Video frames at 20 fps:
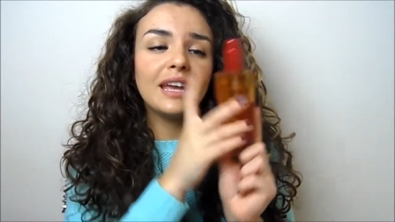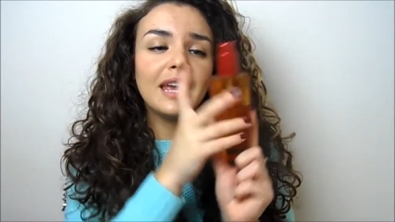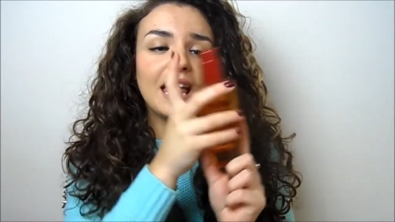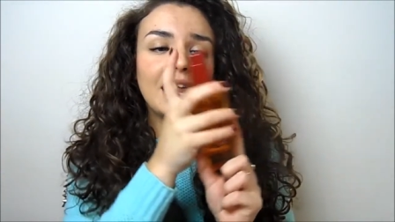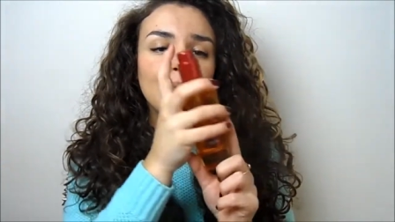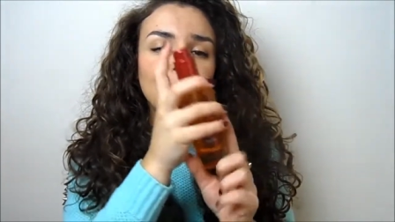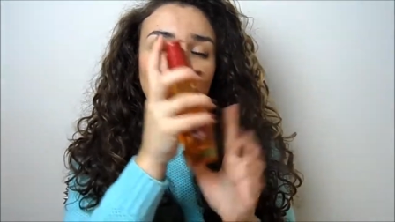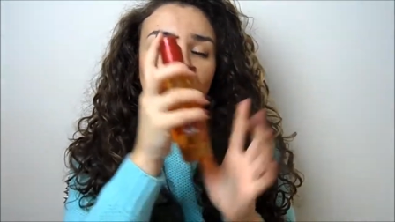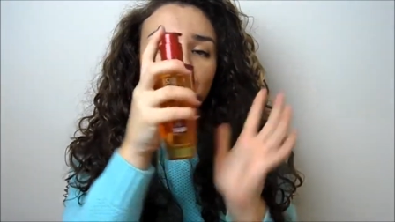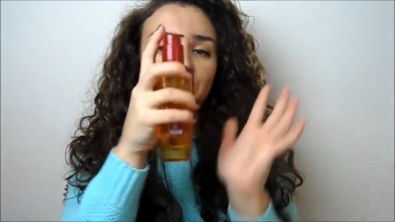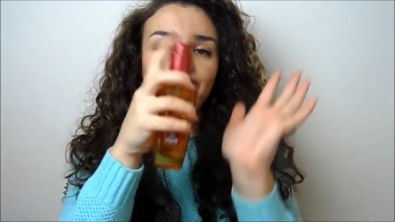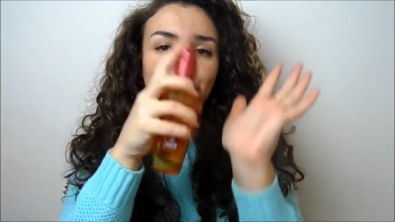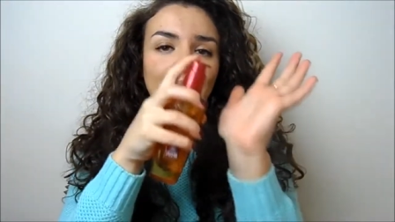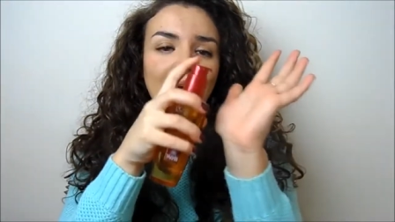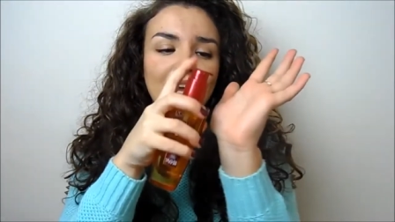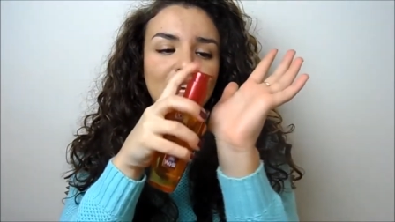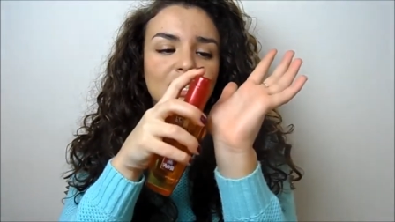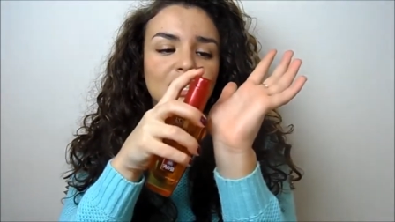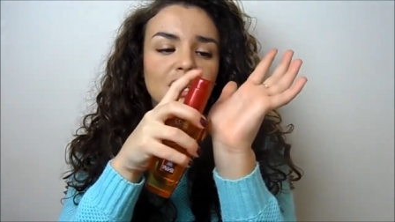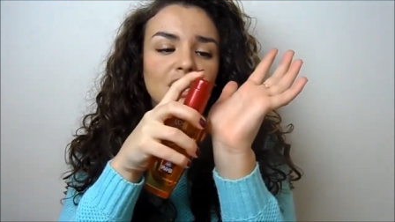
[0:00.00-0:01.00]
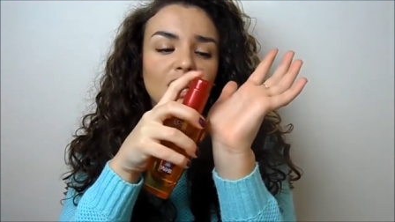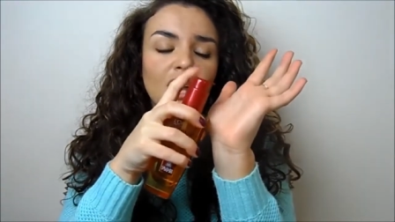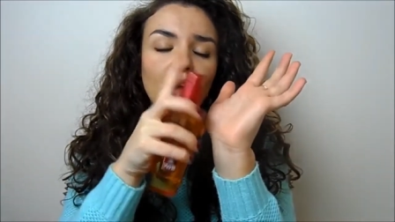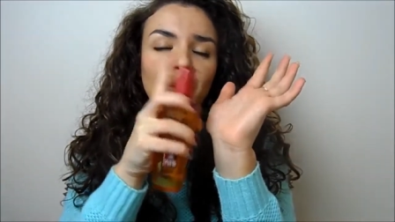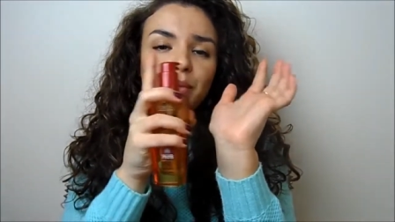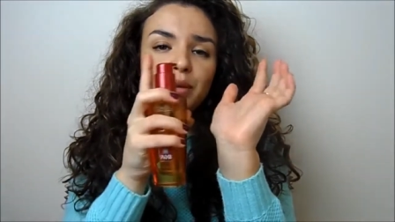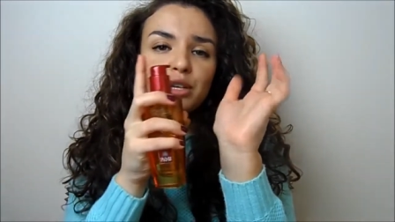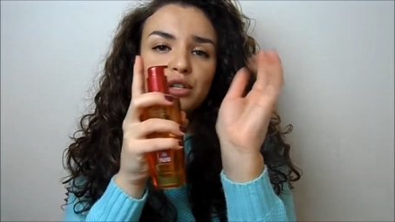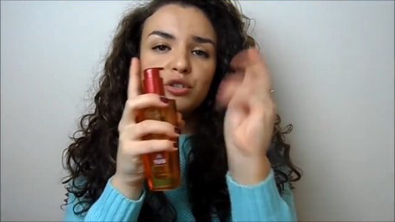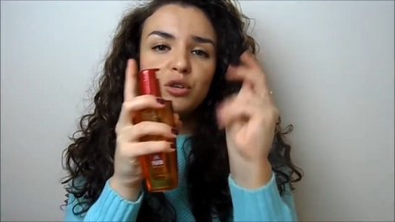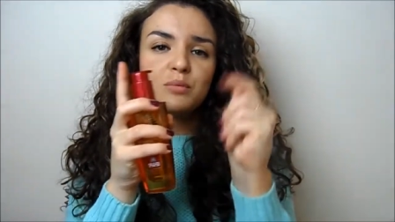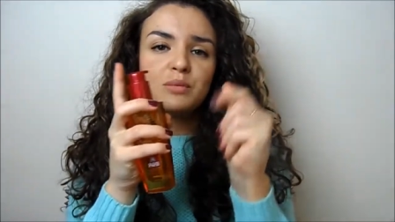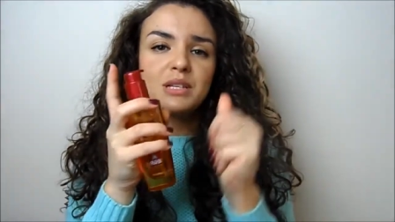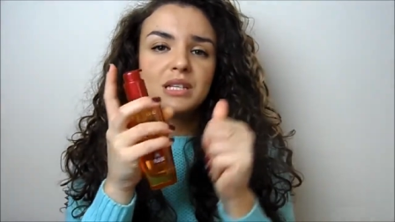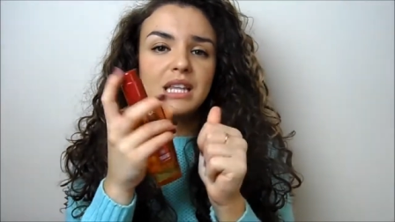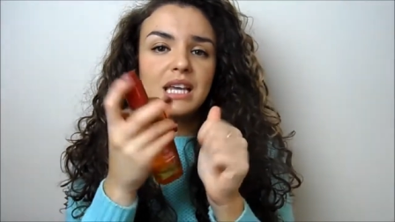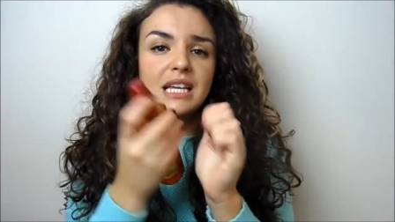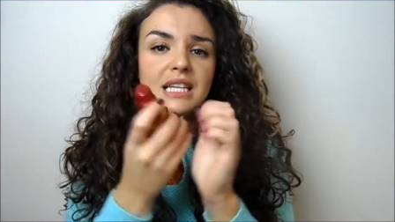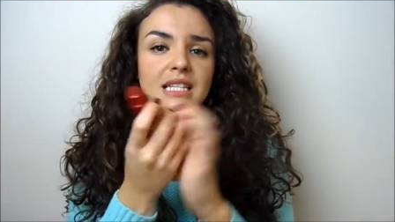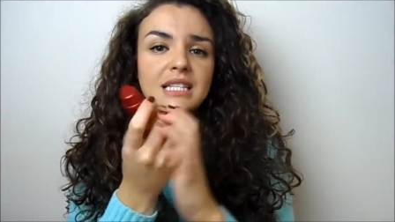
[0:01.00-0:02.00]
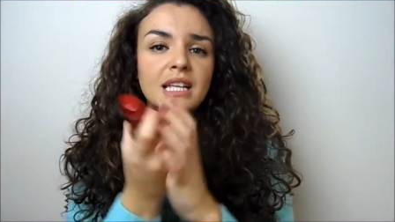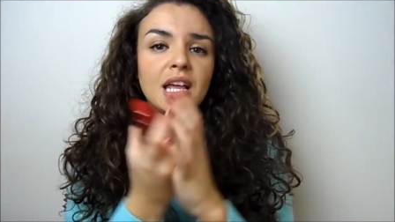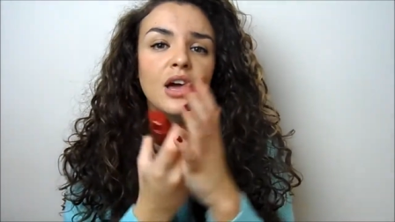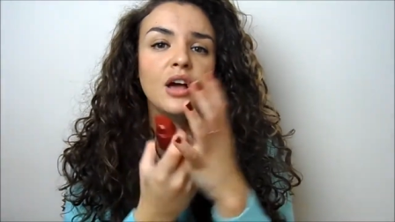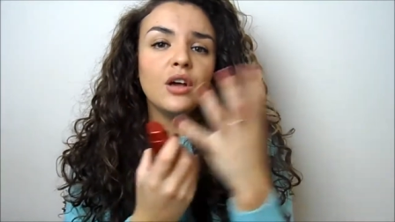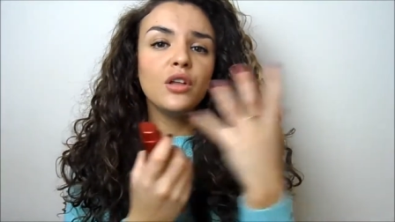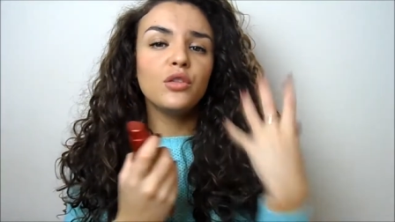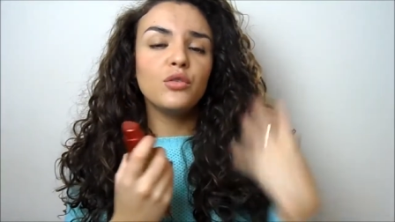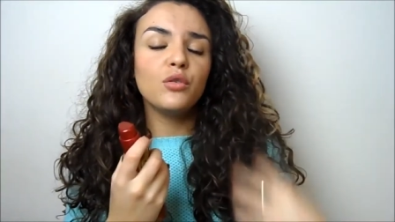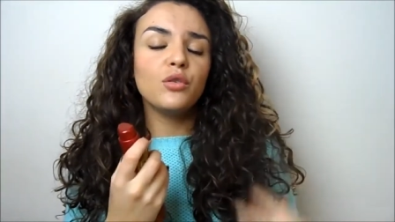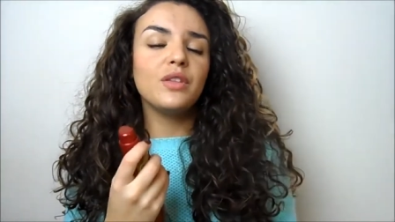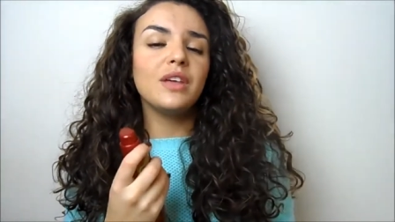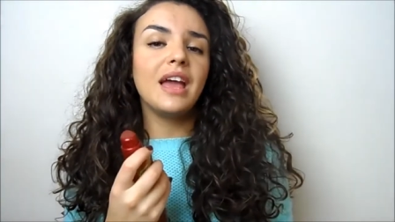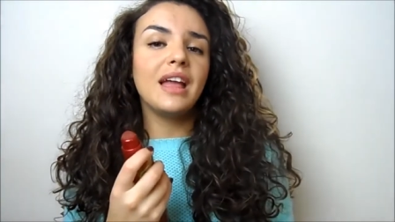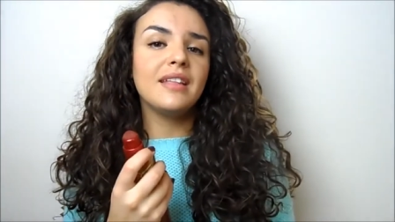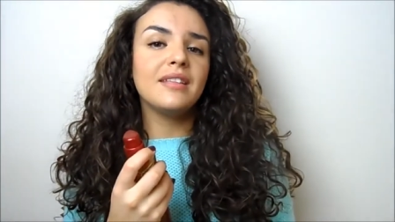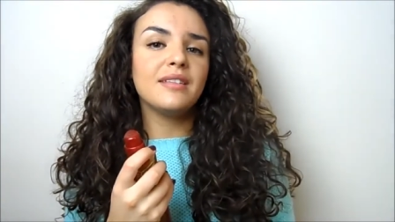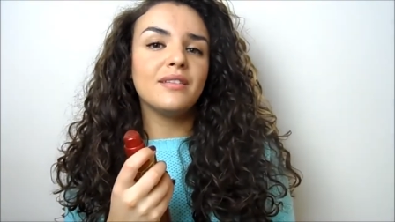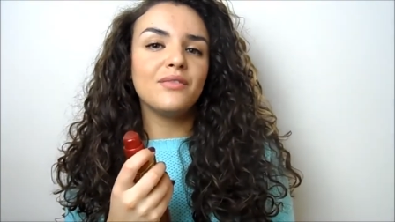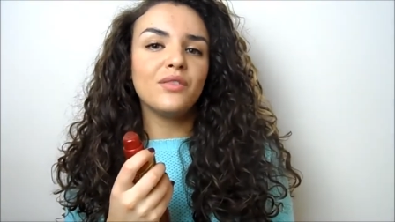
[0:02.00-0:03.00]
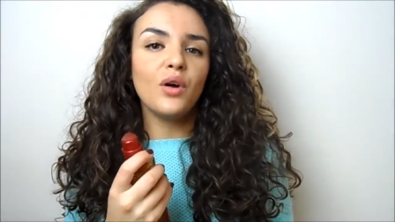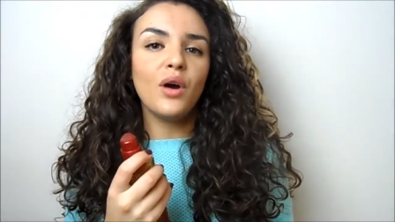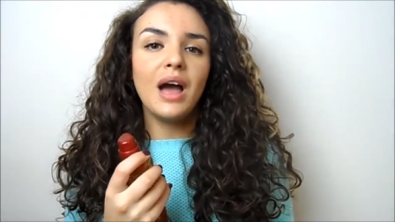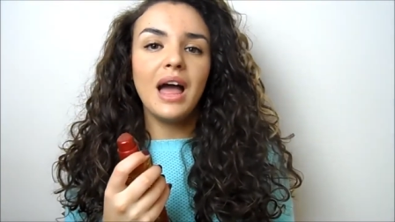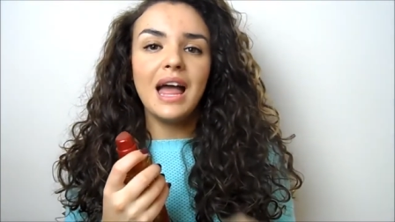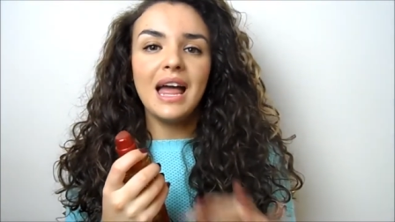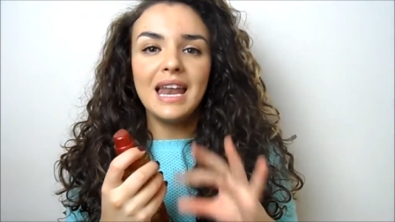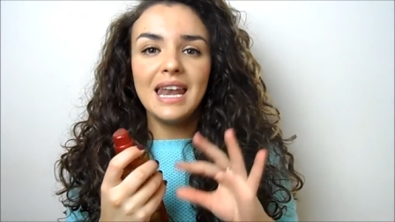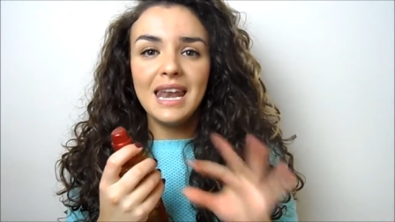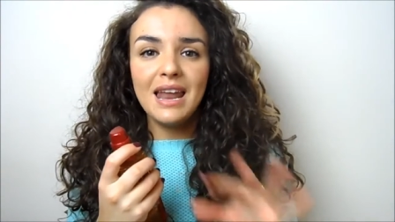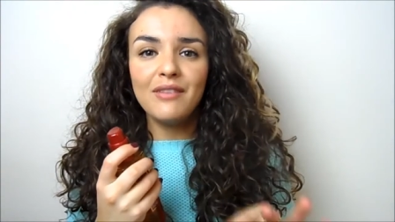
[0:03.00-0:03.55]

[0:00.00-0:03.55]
Again, pump action, couple of drops of this through the ends of your hair.